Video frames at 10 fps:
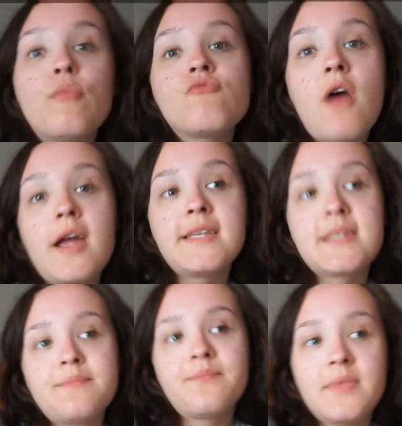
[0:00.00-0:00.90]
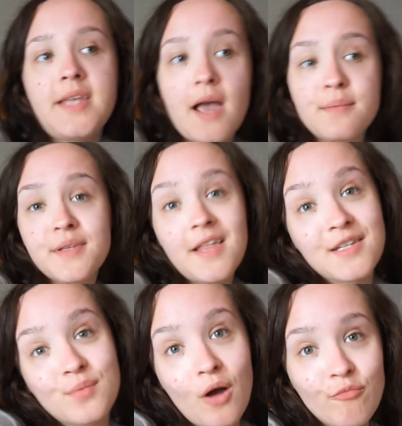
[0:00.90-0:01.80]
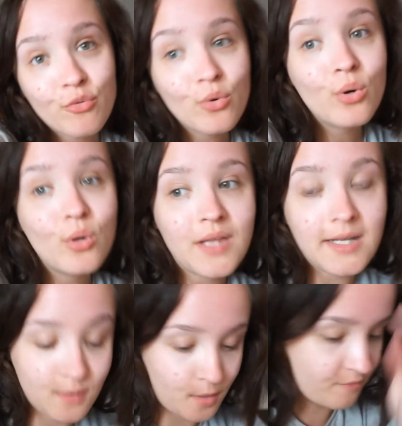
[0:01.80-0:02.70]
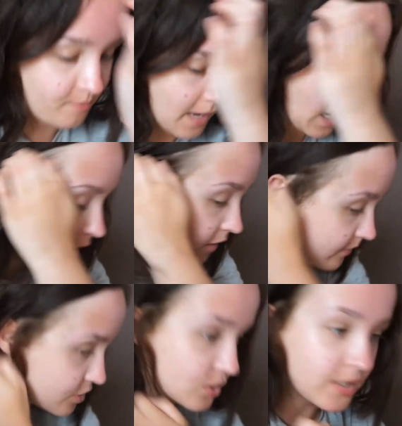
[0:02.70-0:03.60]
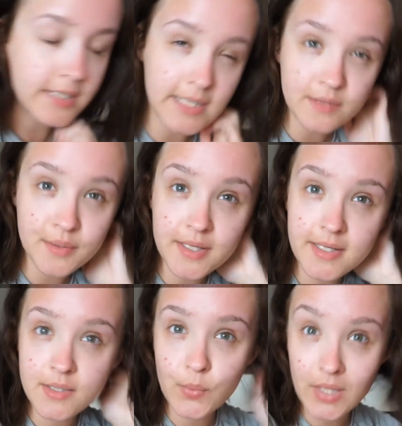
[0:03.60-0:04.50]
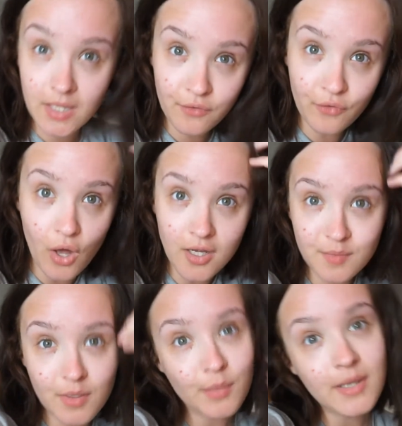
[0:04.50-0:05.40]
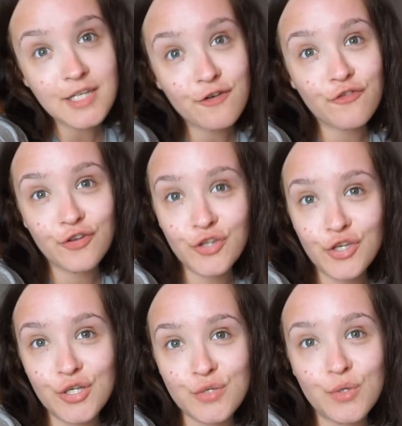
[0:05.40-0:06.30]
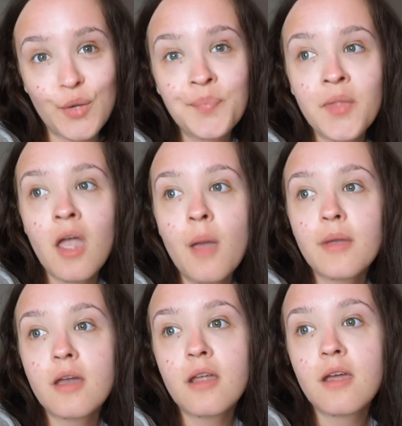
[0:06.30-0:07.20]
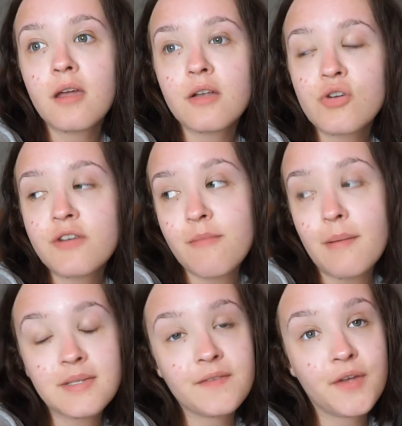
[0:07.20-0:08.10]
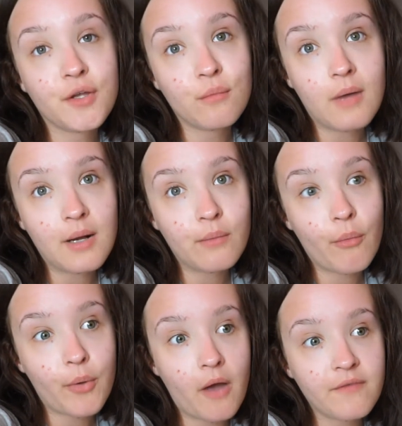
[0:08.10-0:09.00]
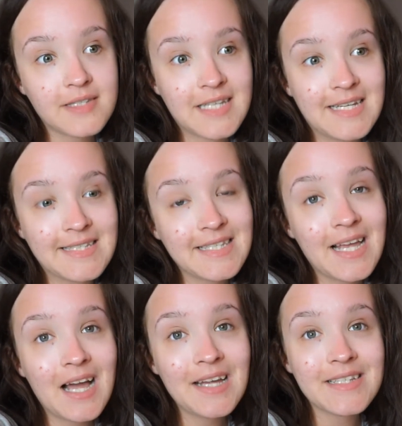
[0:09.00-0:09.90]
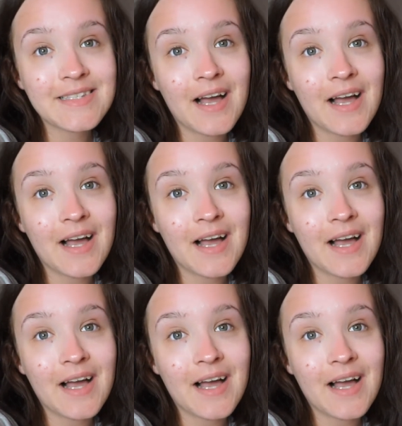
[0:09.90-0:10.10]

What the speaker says: Right, yeah, so that's what I've brought. That's how I've been. I hope you've enjoyed this week's weekly vlog. It's been a bit different than usual. I'm gonna try and remember to film when we go out for tea tonight.